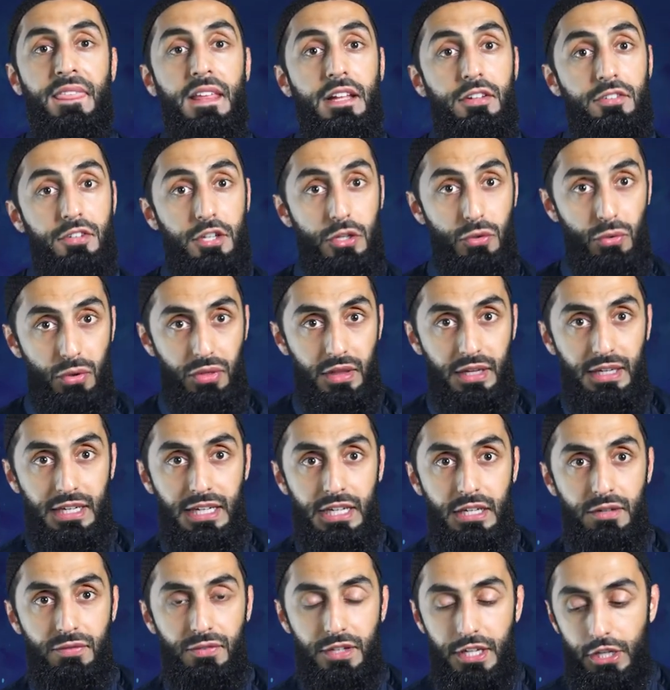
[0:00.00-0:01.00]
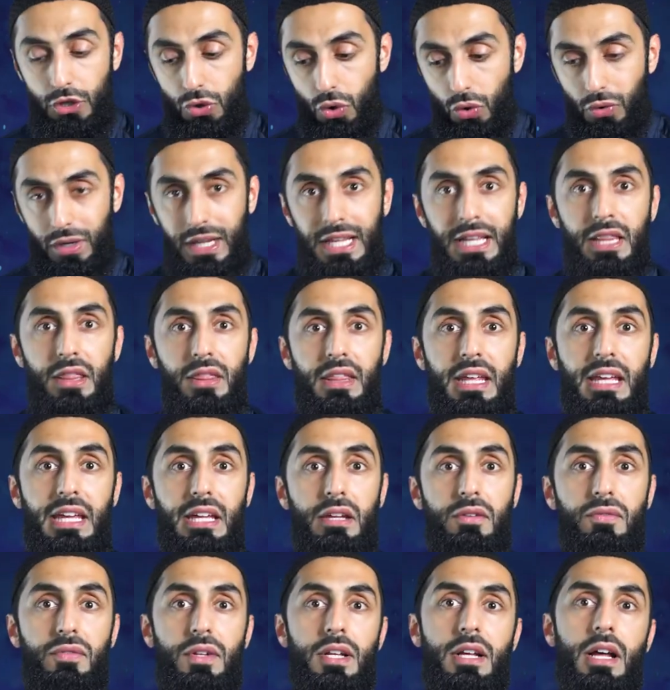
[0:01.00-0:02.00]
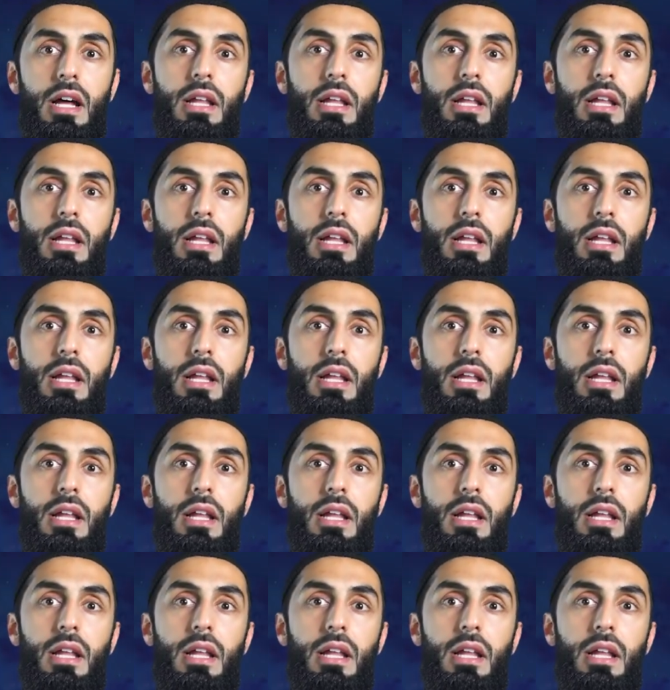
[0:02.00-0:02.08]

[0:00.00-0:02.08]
till the evening or in the evening,